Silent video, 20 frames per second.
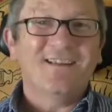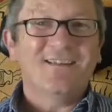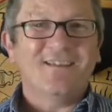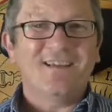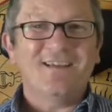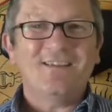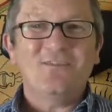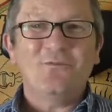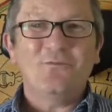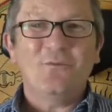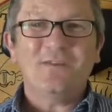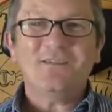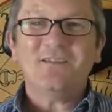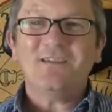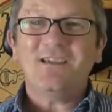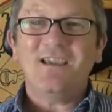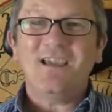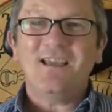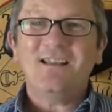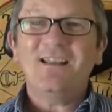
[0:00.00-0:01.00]
Thank you once
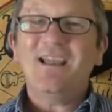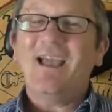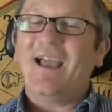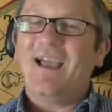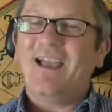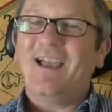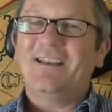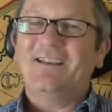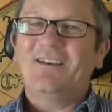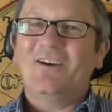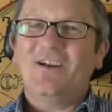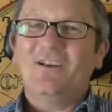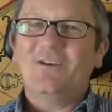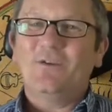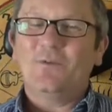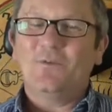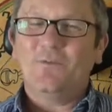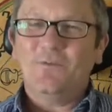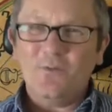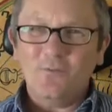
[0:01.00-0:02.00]
again, and I
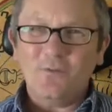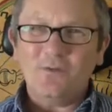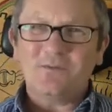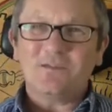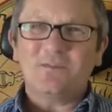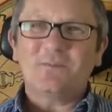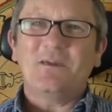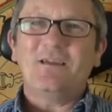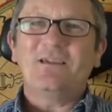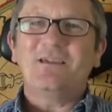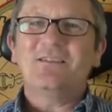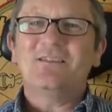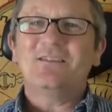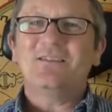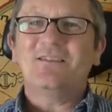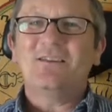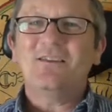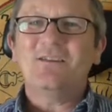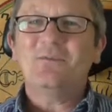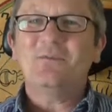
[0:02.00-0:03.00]
look forward to speaking to
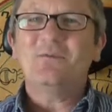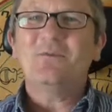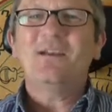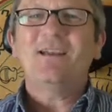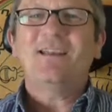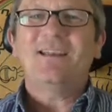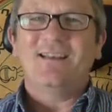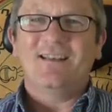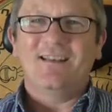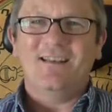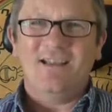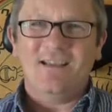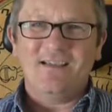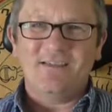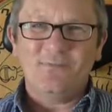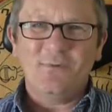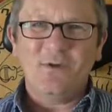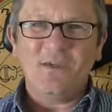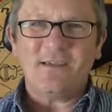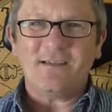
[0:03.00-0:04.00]
you
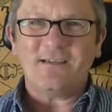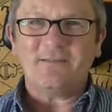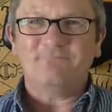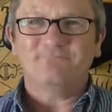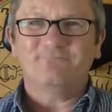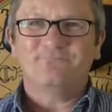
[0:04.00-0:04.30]
next week.